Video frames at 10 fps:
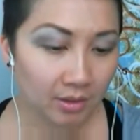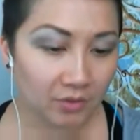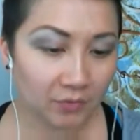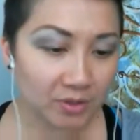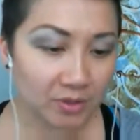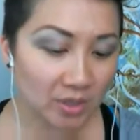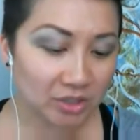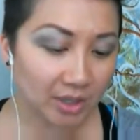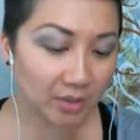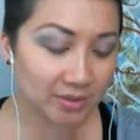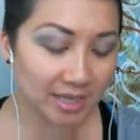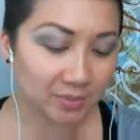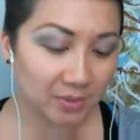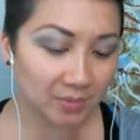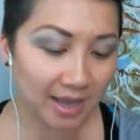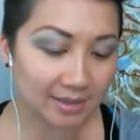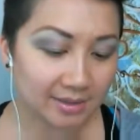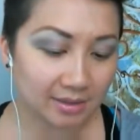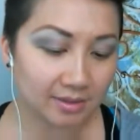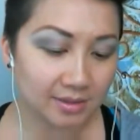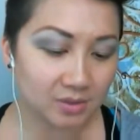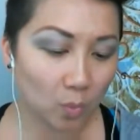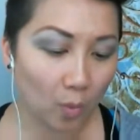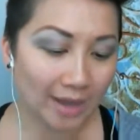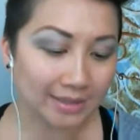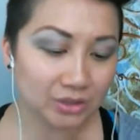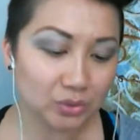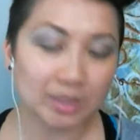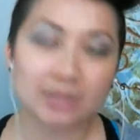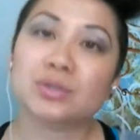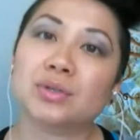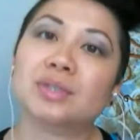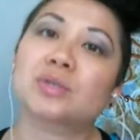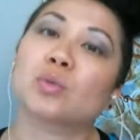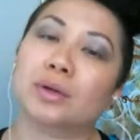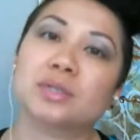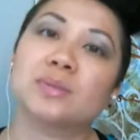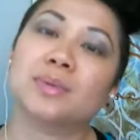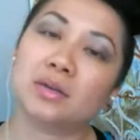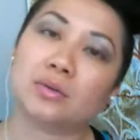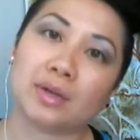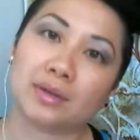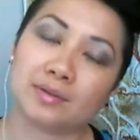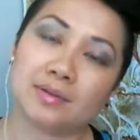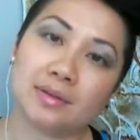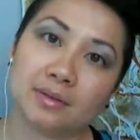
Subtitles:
The first question I always ask people to ask is, why did you get into this work to begin with?